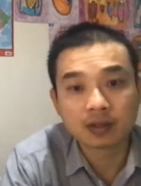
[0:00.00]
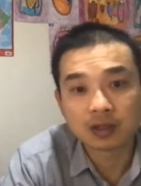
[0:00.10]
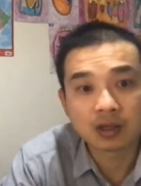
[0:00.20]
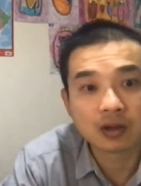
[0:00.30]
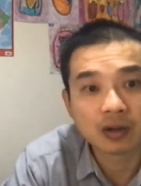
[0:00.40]

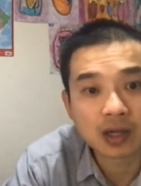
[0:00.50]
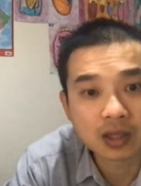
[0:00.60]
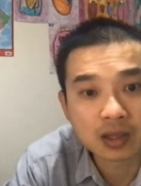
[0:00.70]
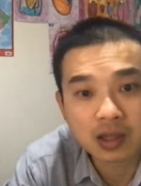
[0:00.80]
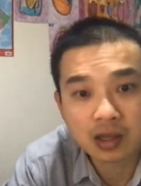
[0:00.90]
no, I
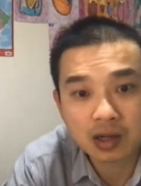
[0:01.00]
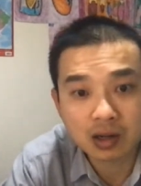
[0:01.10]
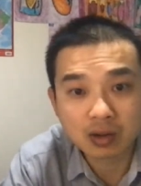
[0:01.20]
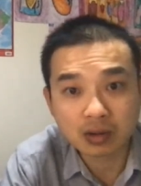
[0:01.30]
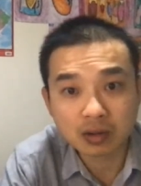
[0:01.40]
think
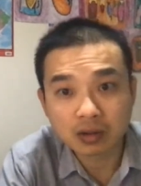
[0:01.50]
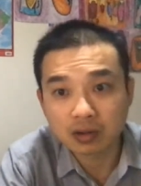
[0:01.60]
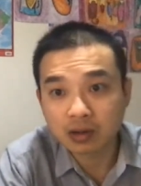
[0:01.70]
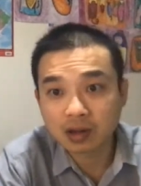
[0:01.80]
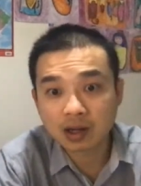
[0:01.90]
I
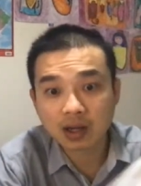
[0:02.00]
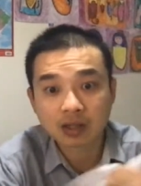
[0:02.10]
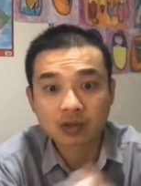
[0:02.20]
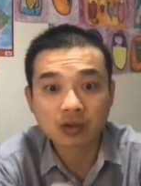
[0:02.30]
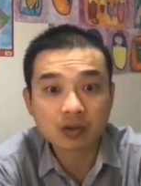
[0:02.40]

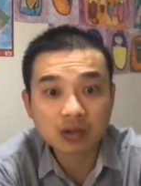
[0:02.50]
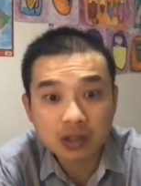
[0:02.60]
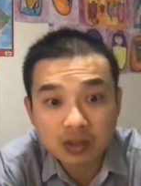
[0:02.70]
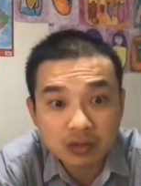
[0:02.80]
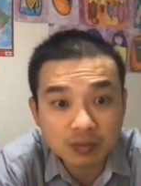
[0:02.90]
told
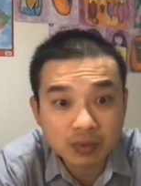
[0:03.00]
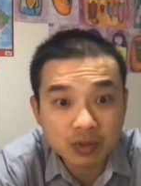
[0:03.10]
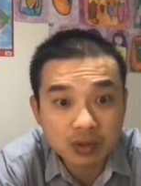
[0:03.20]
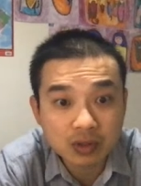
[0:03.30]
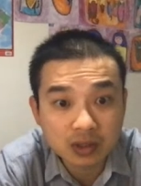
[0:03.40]
her to
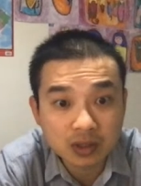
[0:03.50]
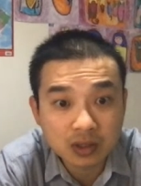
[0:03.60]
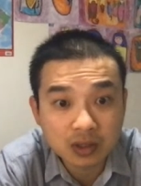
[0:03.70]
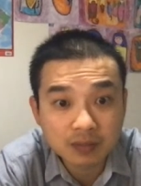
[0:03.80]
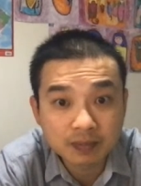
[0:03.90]
put
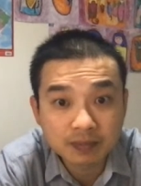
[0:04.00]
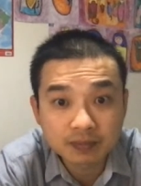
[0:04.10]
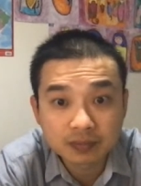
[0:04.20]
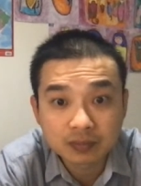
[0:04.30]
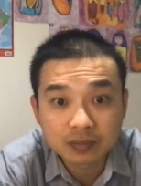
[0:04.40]

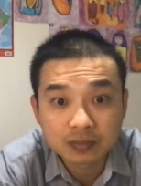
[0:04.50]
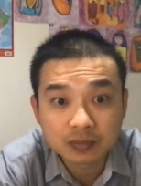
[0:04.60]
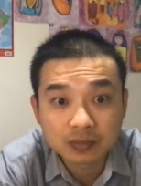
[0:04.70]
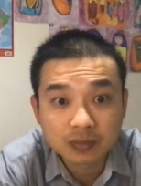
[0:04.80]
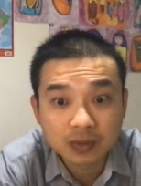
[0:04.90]

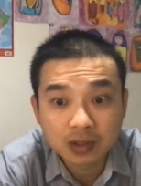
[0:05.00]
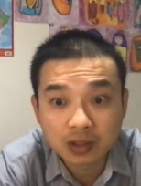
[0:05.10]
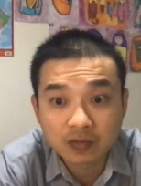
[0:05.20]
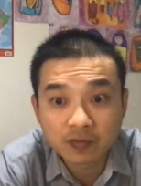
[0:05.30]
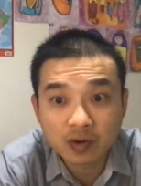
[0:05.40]

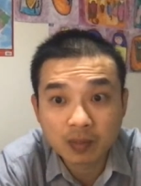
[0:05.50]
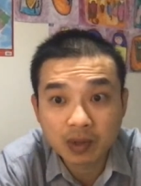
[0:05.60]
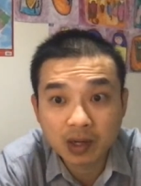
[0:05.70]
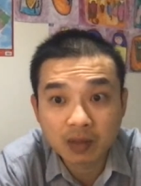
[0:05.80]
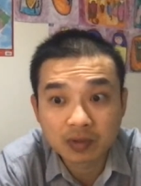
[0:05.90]
the form
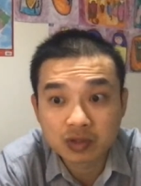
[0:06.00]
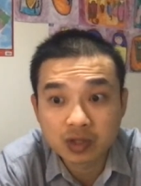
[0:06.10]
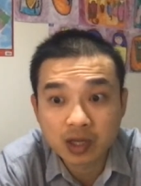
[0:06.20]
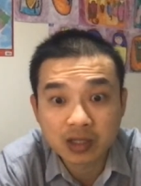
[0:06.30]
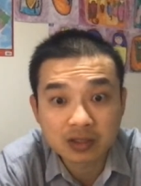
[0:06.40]
up. She
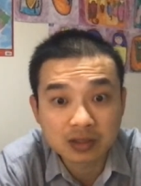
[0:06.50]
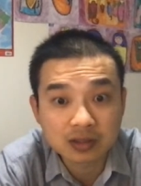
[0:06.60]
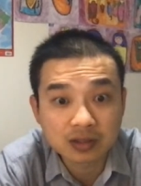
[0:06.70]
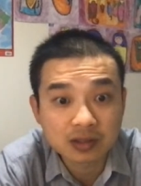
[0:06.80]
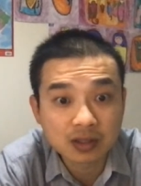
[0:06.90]

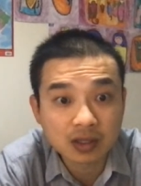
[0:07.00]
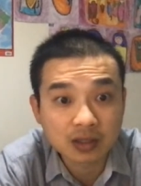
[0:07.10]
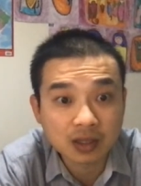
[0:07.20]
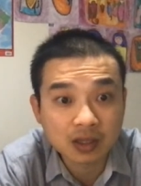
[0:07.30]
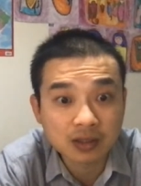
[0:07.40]
hasn't
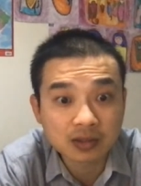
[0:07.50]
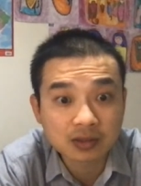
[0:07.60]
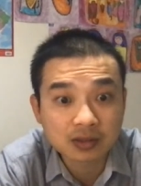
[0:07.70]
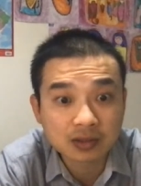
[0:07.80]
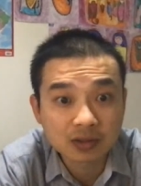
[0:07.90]
done that.
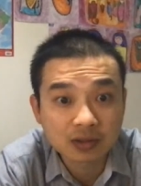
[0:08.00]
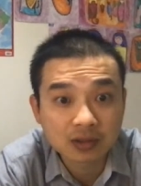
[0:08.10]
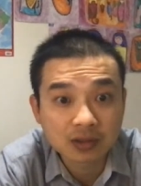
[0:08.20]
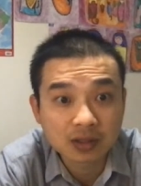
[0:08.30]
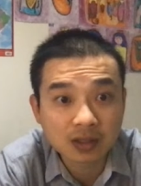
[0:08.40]

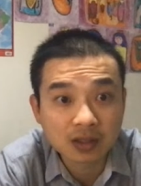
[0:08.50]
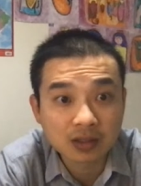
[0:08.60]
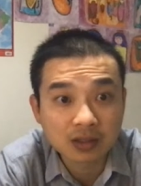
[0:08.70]
Yeah.